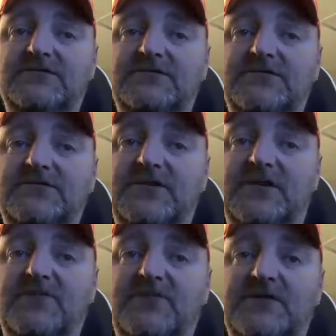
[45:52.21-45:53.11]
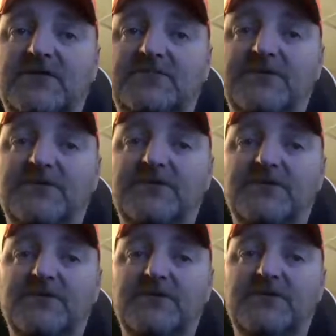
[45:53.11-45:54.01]
Put Netflix up there.
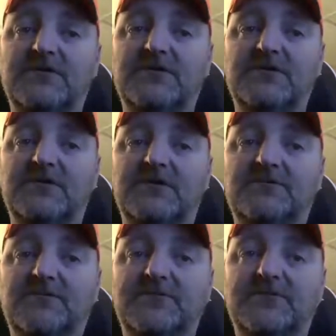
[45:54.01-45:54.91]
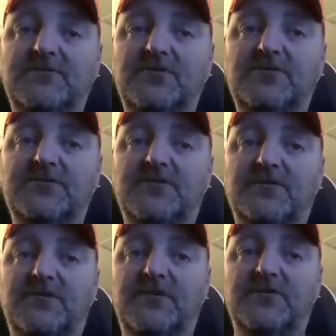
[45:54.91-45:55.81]
Offer free movies for a
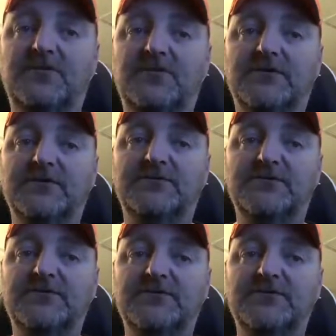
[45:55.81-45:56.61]
month over Christmas.